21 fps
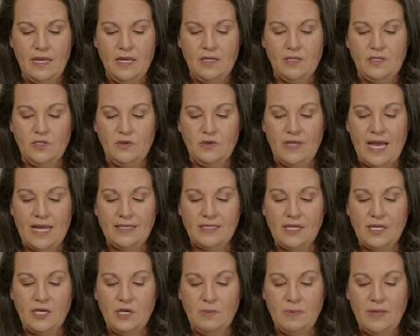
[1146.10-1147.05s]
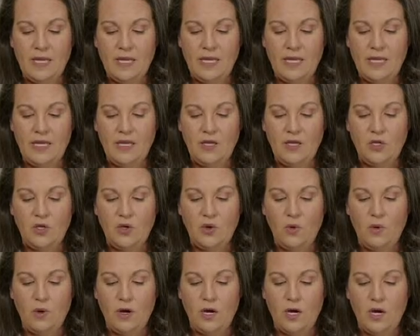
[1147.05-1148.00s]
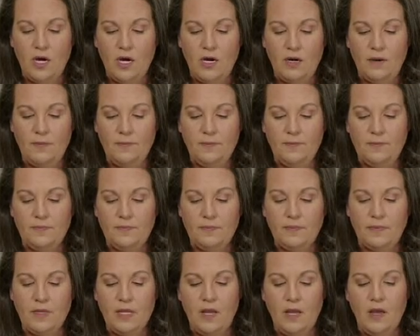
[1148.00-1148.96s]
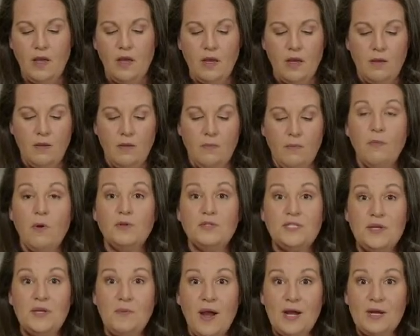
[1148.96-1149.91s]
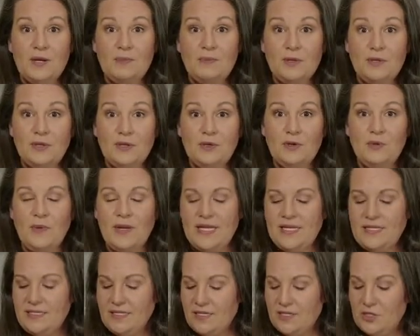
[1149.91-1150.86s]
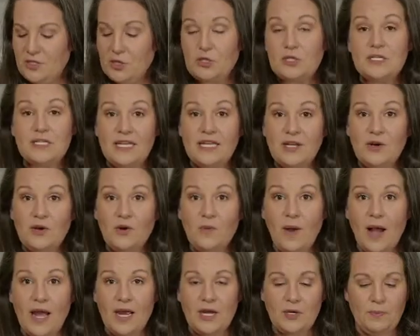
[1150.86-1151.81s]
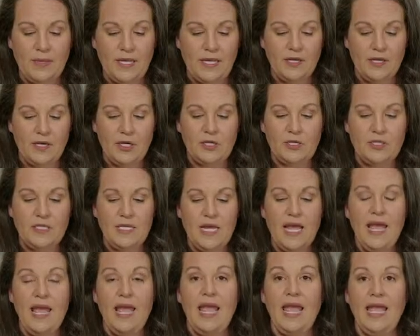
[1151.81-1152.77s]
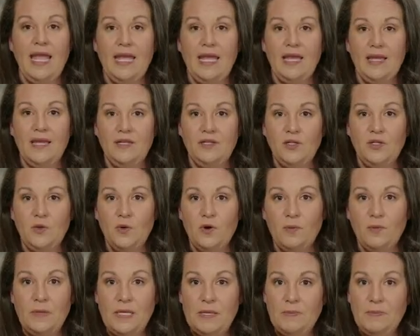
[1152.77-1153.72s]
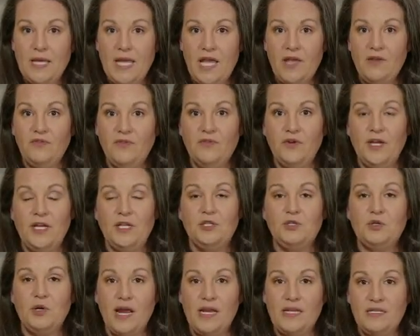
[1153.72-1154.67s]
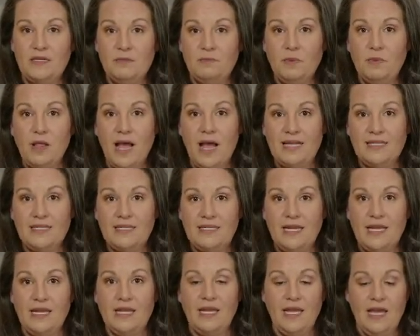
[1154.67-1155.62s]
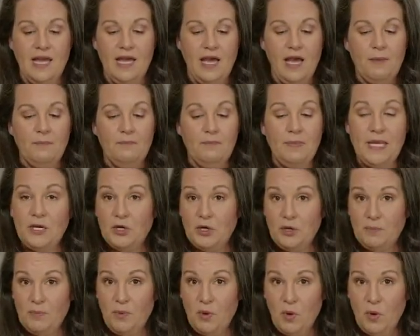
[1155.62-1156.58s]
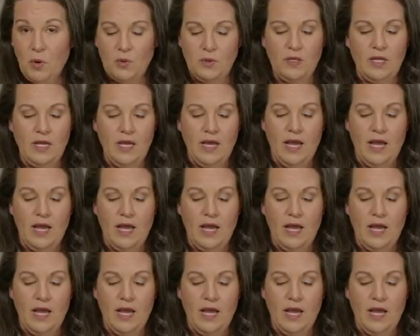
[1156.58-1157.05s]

So that's gonna be your multi-wire balloon whisks, your single wire beaters, and your BPA-free Triton plastic beater bowl.